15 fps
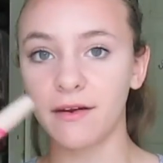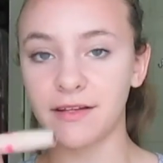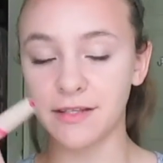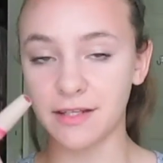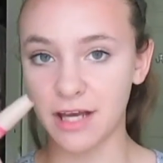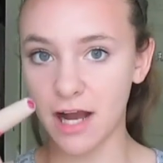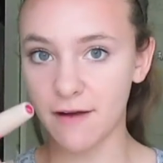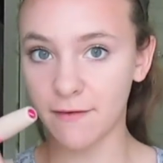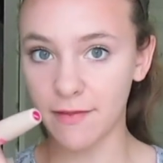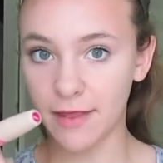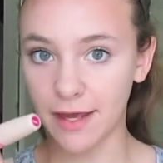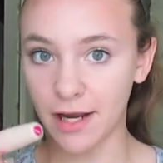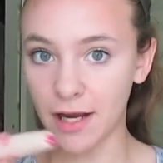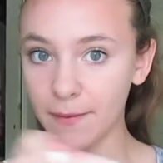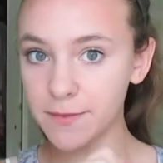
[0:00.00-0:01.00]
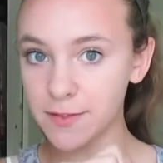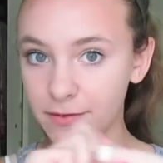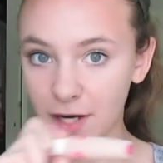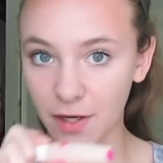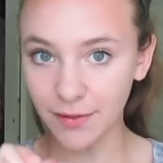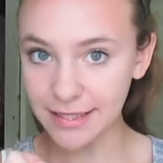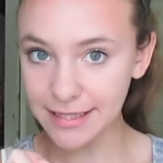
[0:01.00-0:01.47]
You need to cover that up so
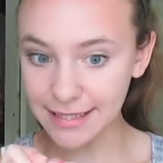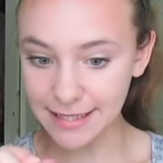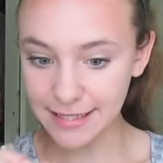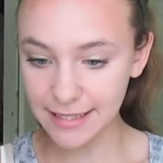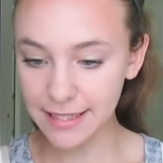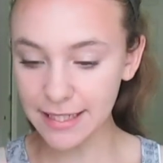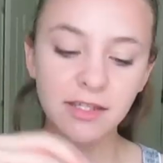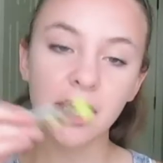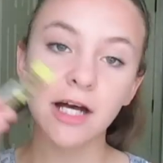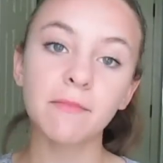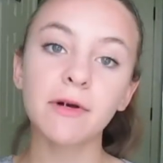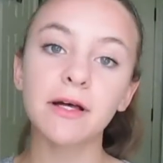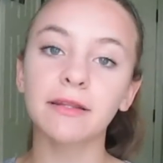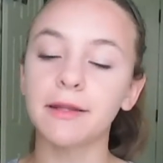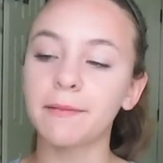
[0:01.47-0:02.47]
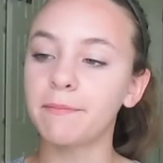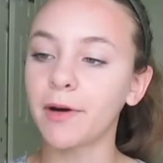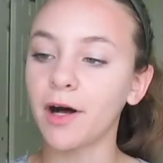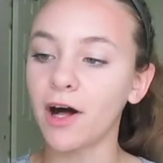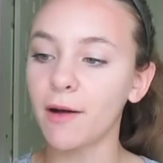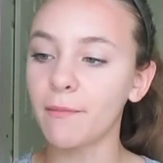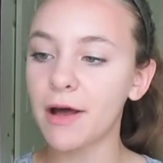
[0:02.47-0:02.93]
no one sees it. Some lip
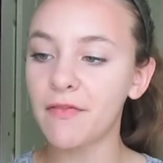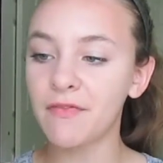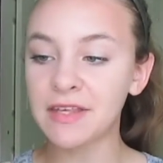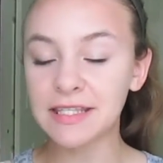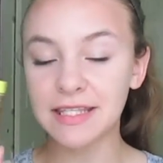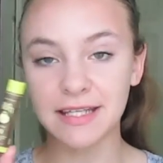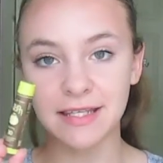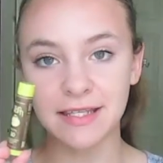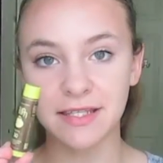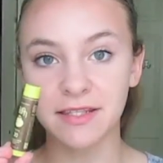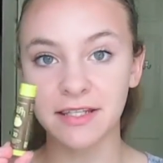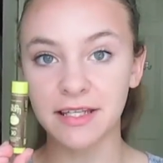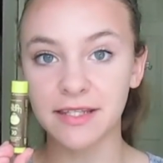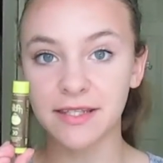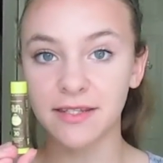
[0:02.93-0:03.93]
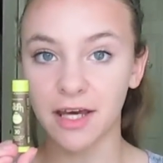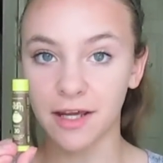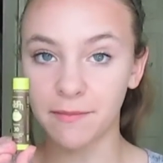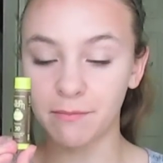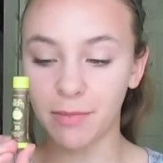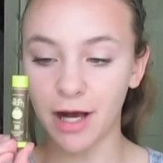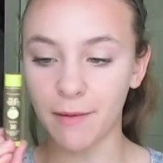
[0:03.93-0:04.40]
balm, and this is the
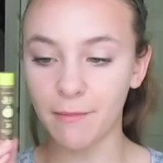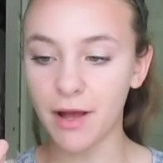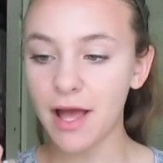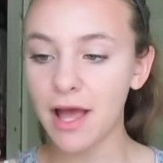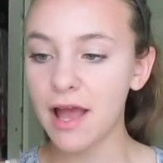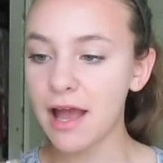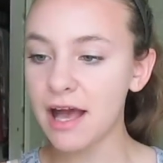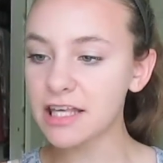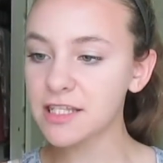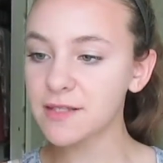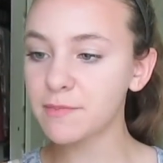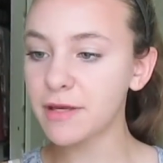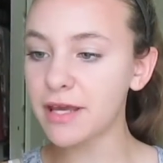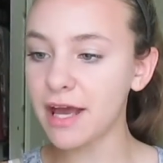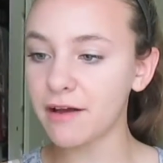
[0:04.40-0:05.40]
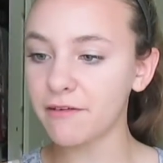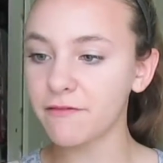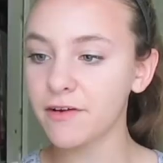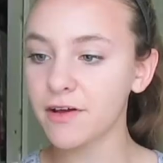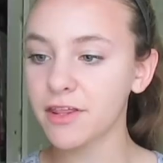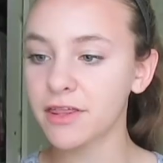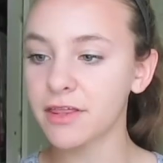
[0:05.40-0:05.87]
Sun Bum SPF
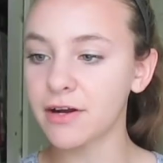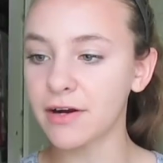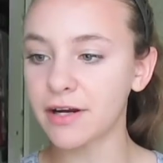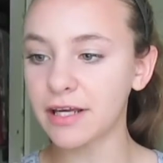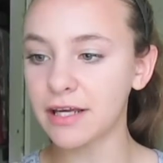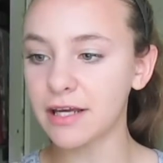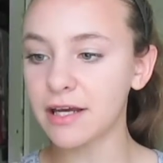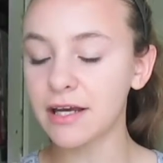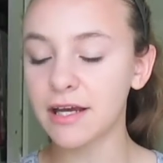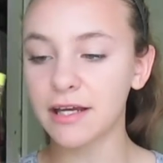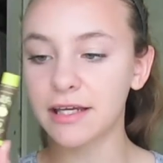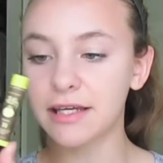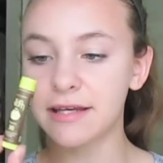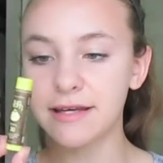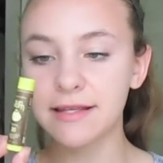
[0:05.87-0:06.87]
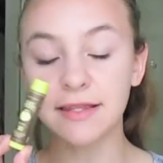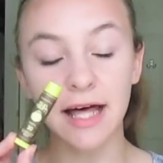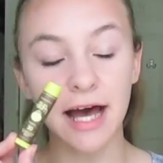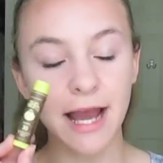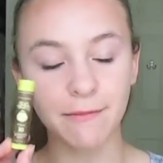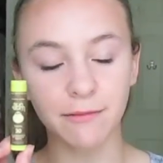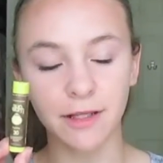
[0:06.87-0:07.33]
30 Key
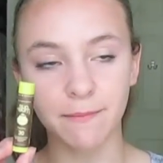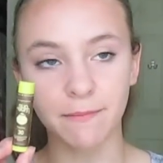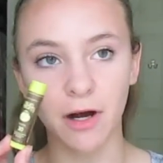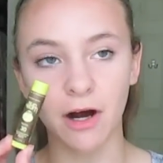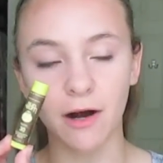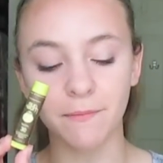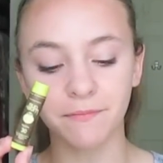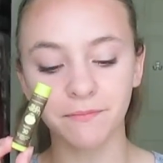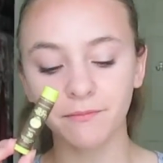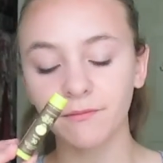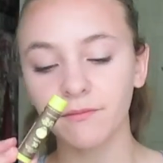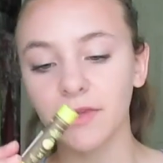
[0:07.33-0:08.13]
Lime Lip Balm.